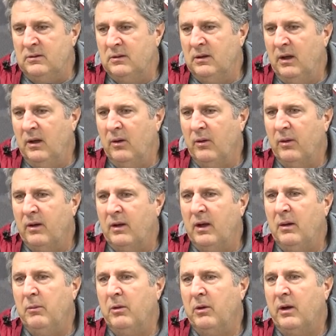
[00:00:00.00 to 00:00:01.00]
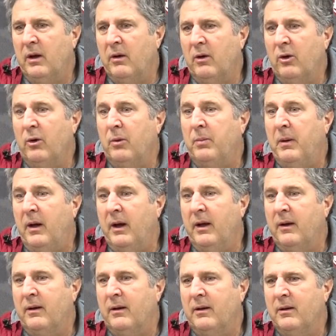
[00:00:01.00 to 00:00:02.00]
you know, the team will get hurt by
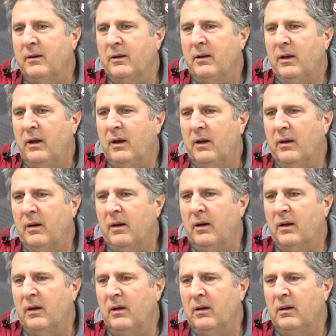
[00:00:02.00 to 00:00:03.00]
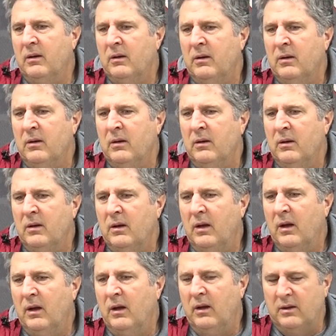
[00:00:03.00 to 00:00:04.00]
it. And
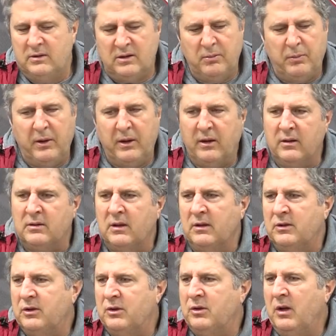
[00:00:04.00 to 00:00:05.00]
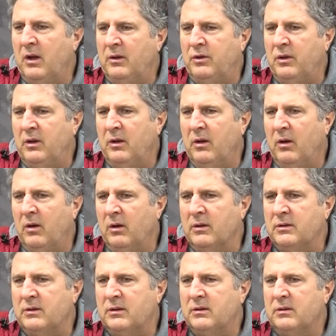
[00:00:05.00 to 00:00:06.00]
it's the biggest exchange
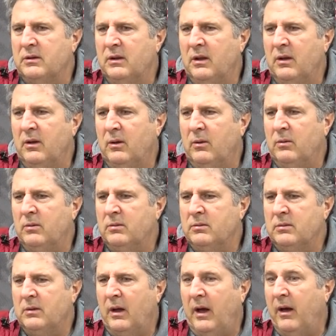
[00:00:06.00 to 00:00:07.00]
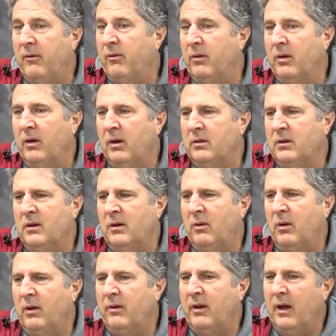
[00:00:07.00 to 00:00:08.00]
yards, you know,
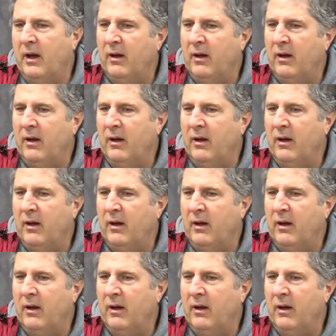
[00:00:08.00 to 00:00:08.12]
on the